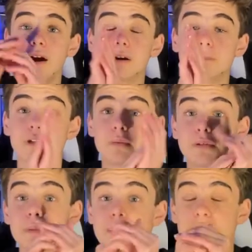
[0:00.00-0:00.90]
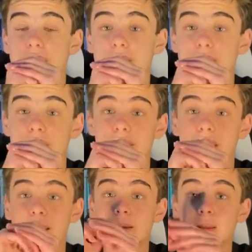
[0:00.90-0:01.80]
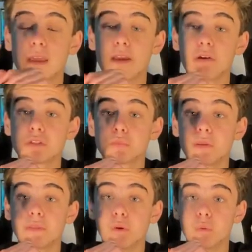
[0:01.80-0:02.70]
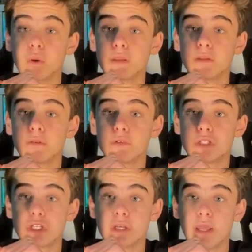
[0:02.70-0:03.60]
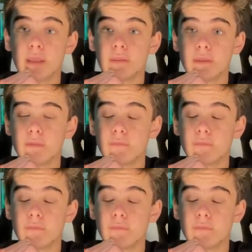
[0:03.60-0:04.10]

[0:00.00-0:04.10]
So I'm super excited to get that. It goes with the WandaVision and the